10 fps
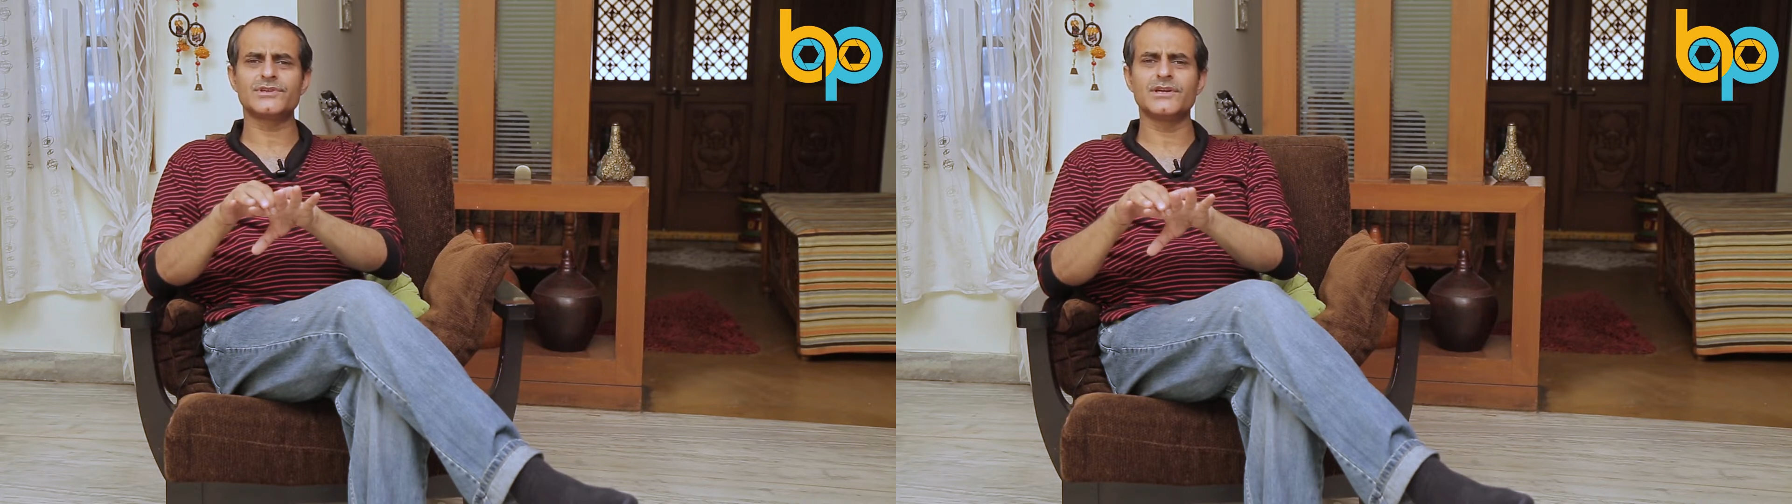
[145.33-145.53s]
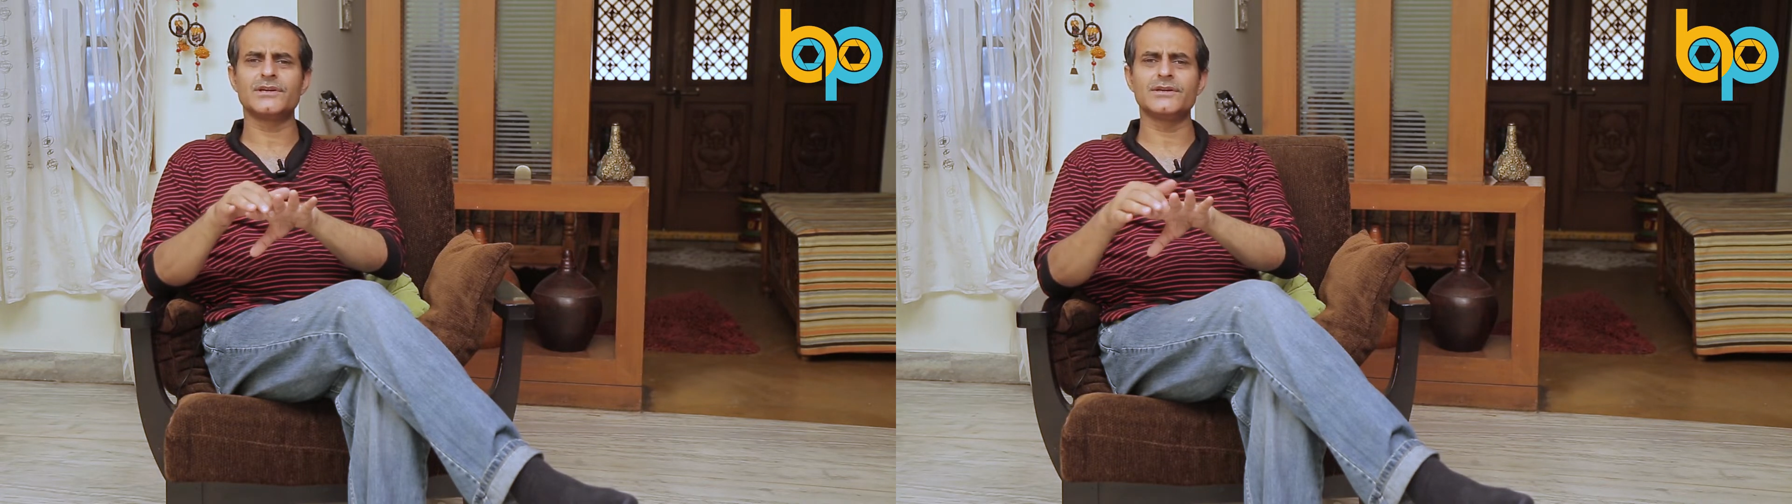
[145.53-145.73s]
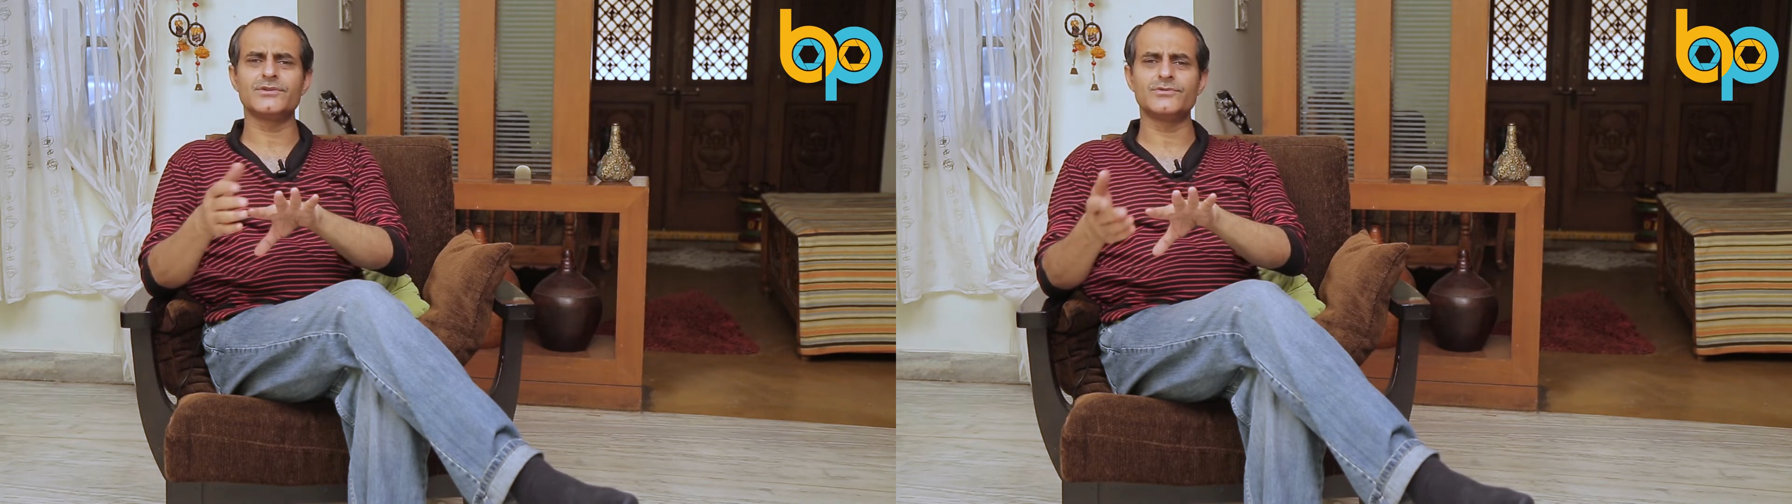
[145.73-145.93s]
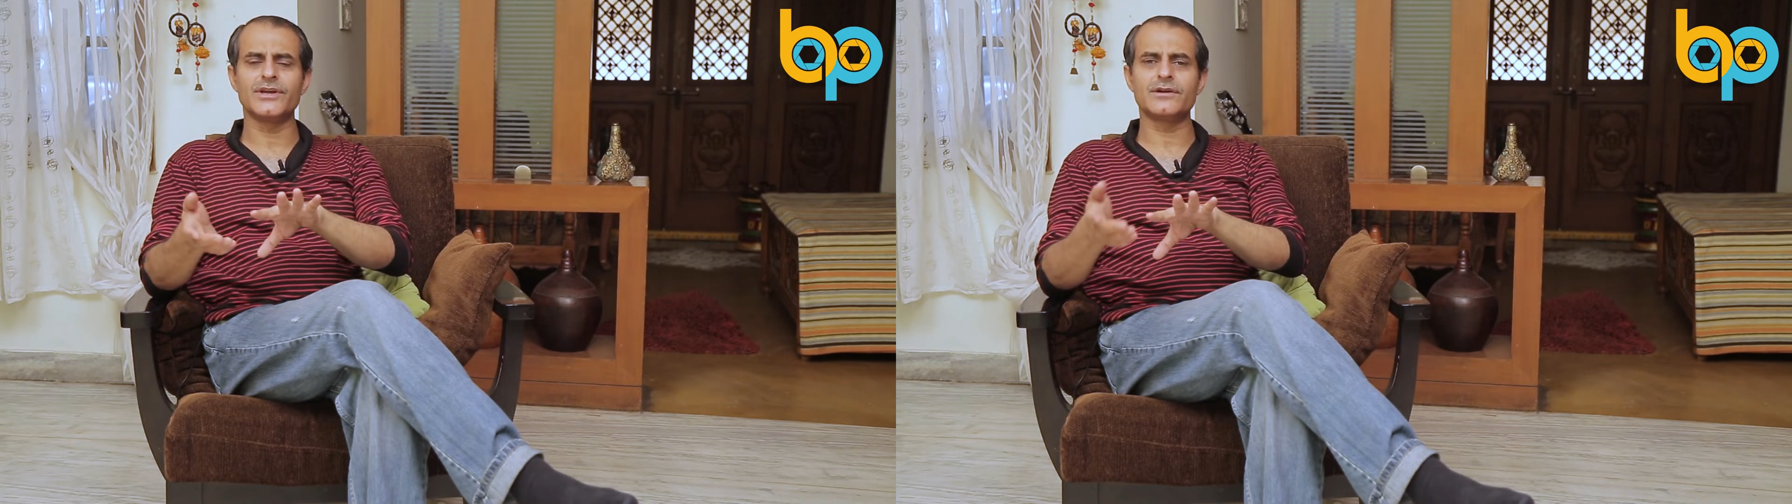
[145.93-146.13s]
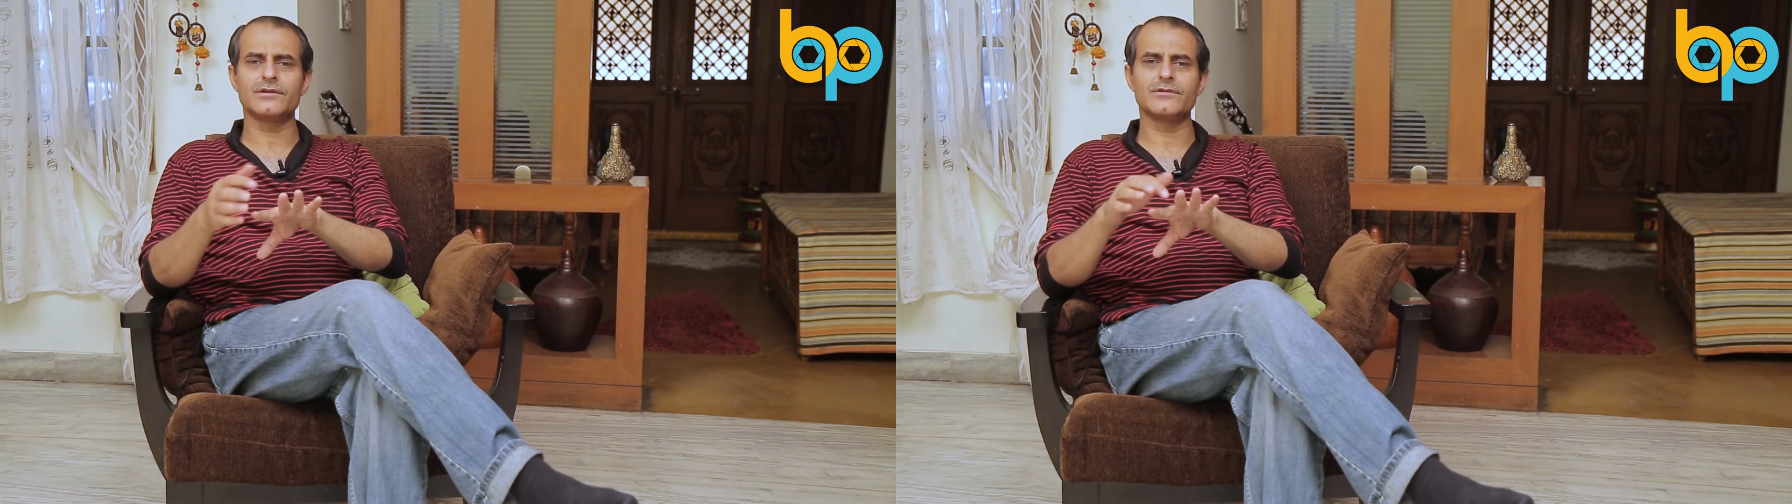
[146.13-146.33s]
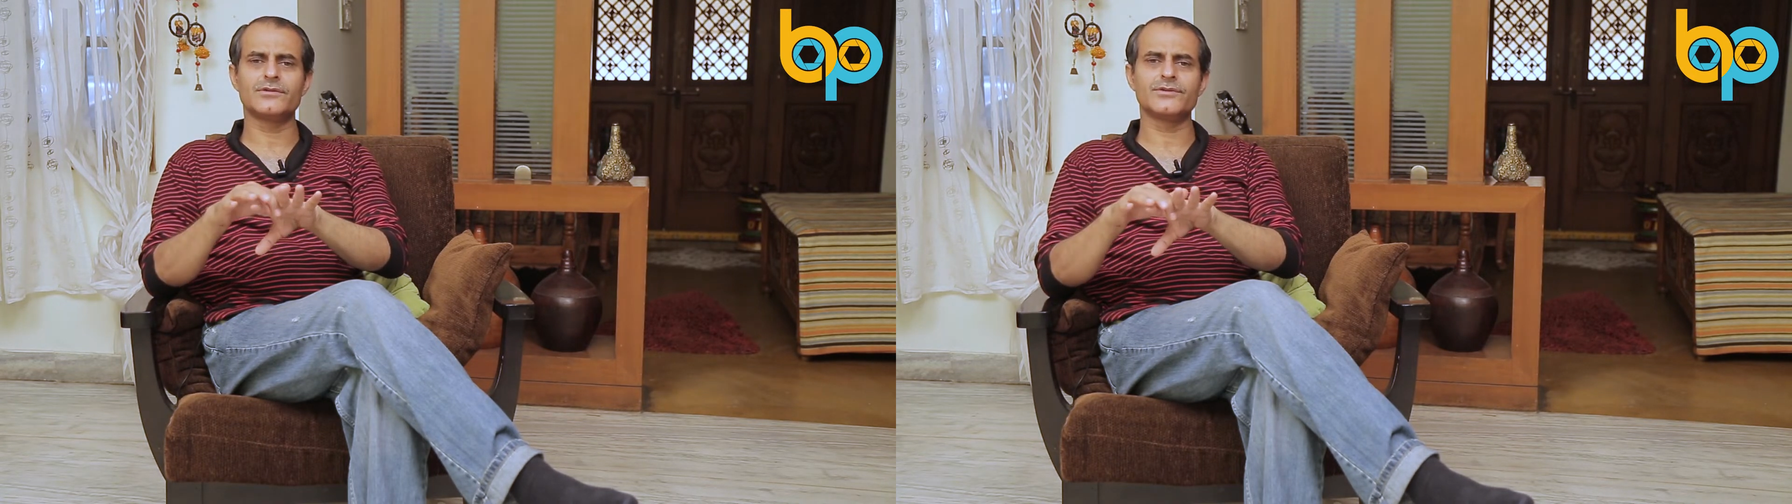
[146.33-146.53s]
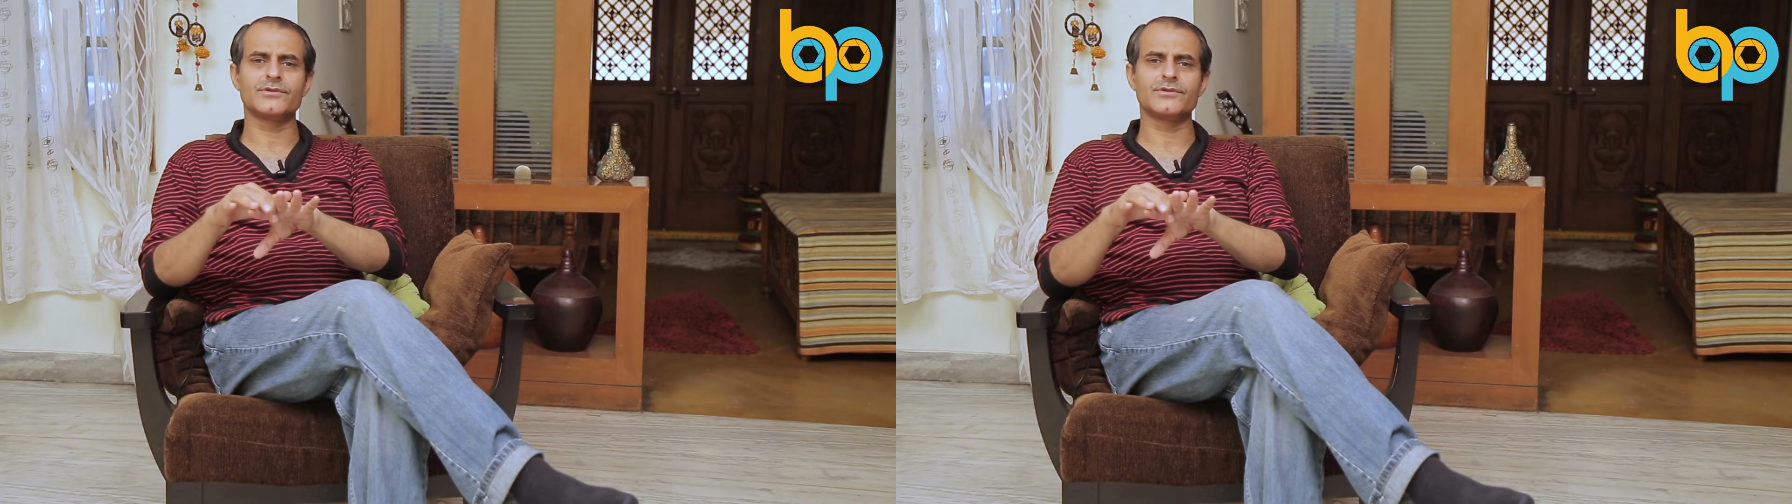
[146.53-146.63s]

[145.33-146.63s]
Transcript: eau de cologne,